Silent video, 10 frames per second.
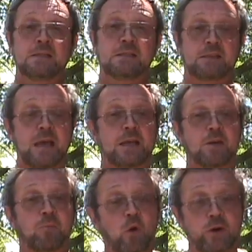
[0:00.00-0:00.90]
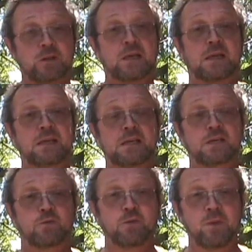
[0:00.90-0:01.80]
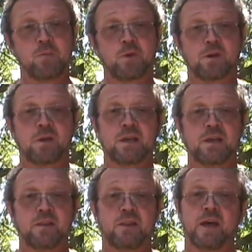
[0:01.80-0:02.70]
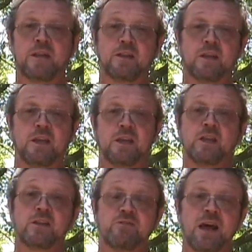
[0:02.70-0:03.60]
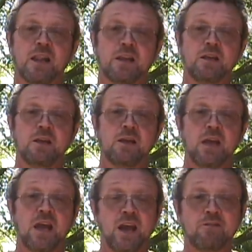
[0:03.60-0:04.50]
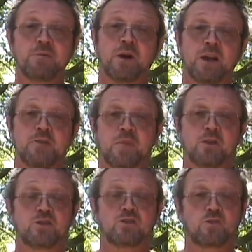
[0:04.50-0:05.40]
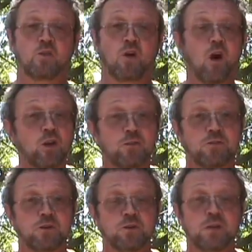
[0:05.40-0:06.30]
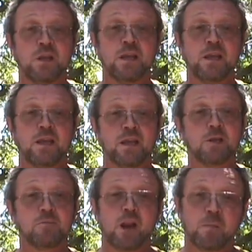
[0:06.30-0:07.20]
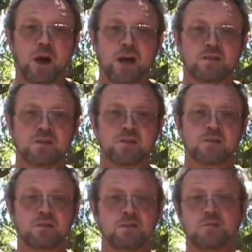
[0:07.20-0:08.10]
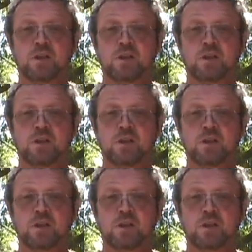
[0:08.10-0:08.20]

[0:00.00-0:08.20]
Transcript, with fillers: the second important thing is to remember that in the valley, everybody must store all their food in bear boxes. You